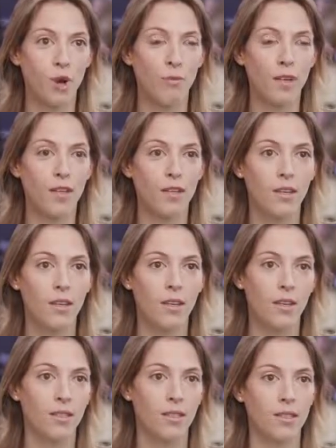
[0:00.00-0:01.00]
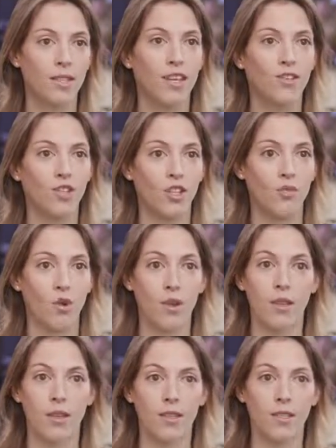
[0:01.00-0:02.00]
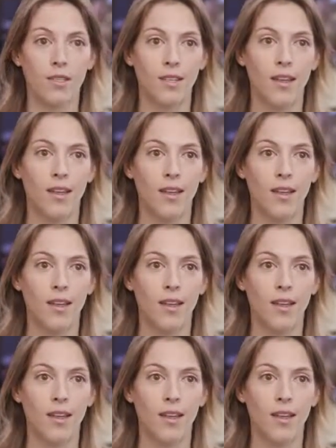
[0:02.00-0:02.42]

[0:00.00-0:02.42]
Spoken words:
moment, it's essentially worthless.